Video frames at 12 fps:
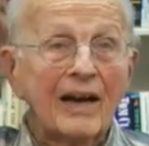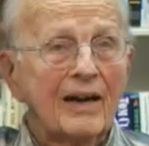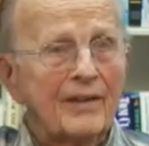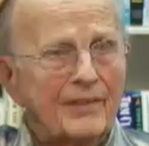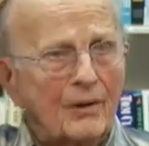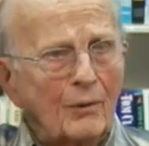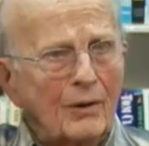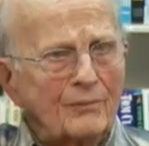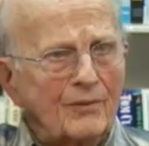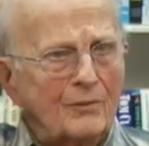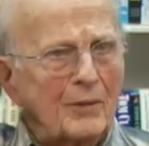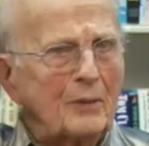There
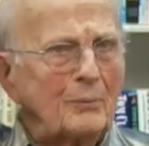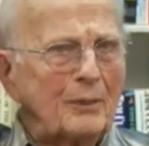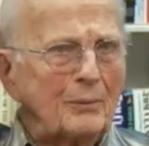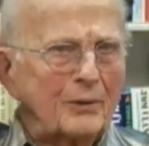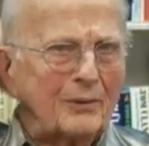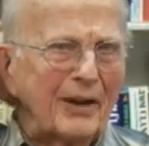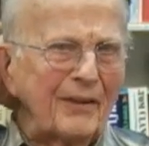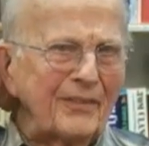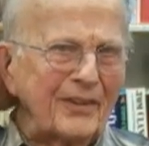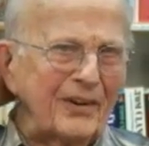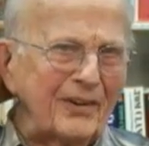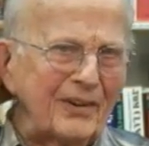weren't very many people around
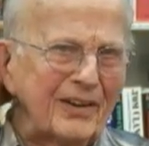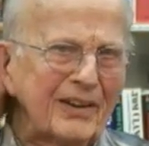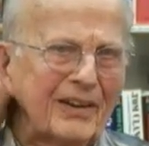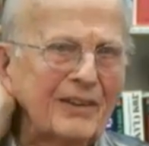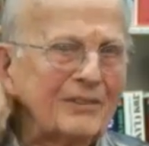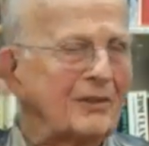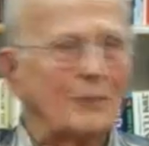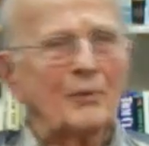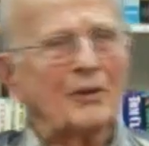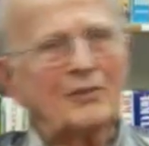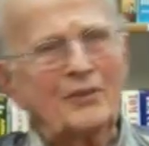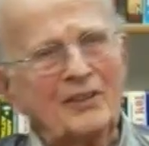there, for some
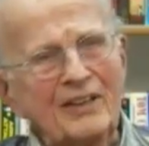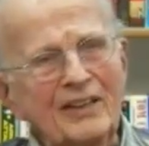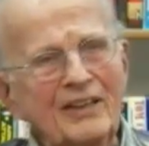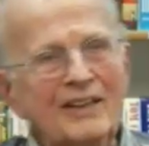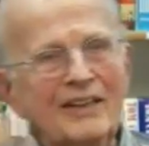reason.